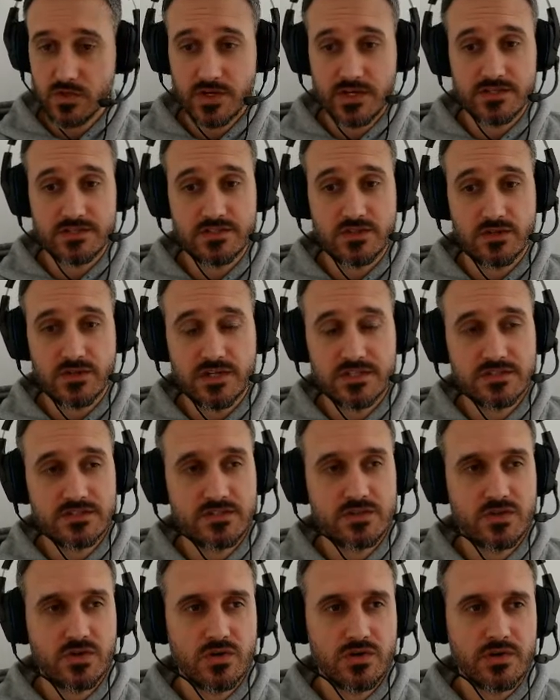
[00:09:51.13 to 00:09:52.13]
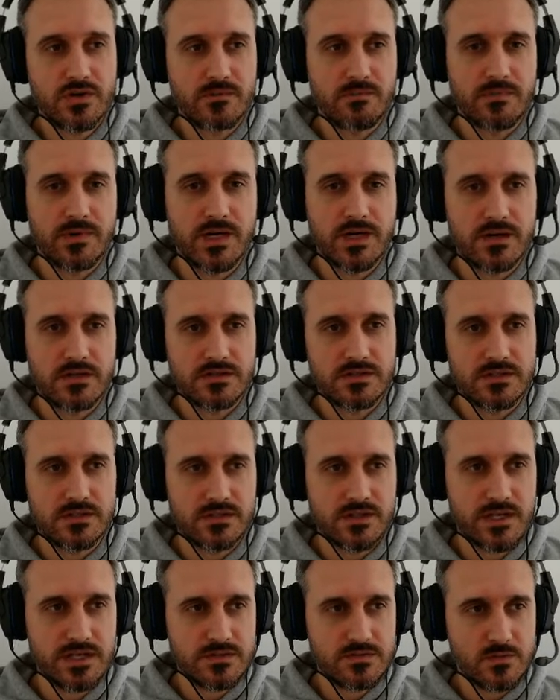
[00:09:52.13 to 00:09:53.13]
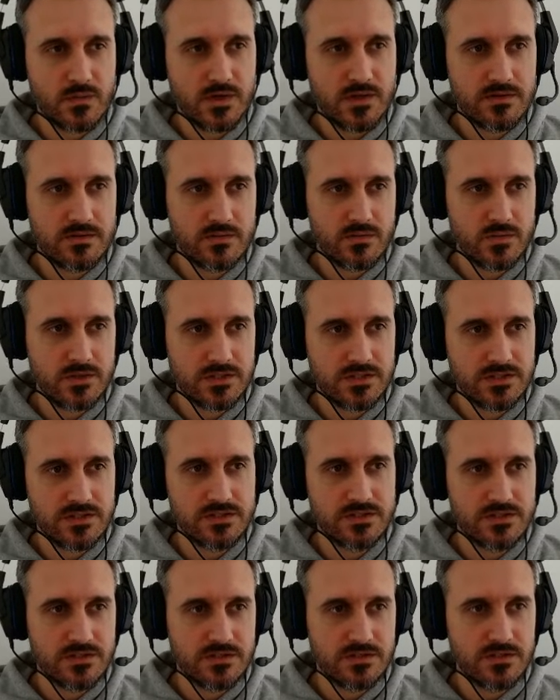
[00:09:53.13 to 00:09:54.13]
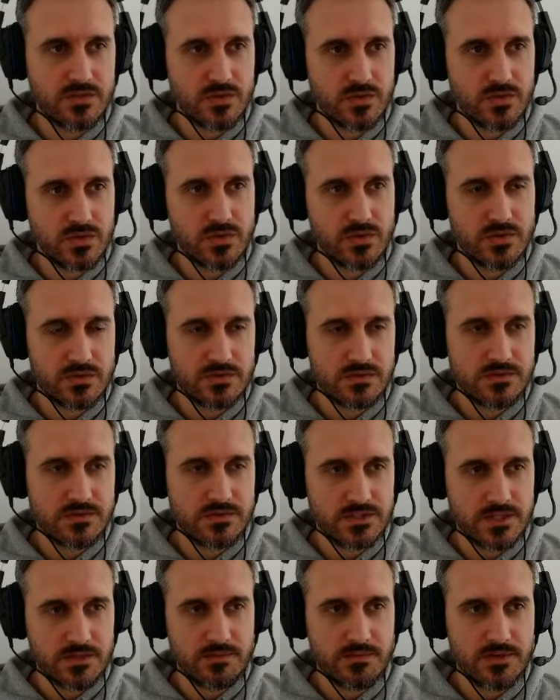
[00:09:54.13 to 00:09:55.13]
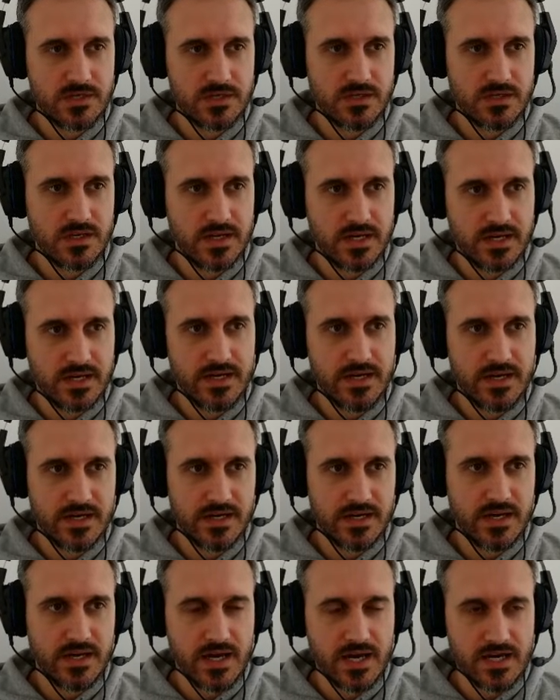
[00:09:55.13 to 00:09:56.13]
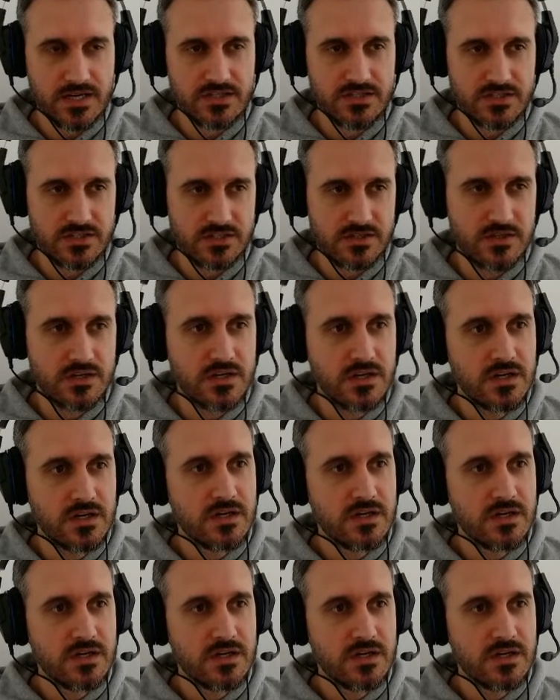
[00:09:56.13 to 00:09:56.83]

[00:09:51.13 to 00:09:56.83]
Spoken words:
Okay, so let's talk about the next one, which is the new Gemini AI action.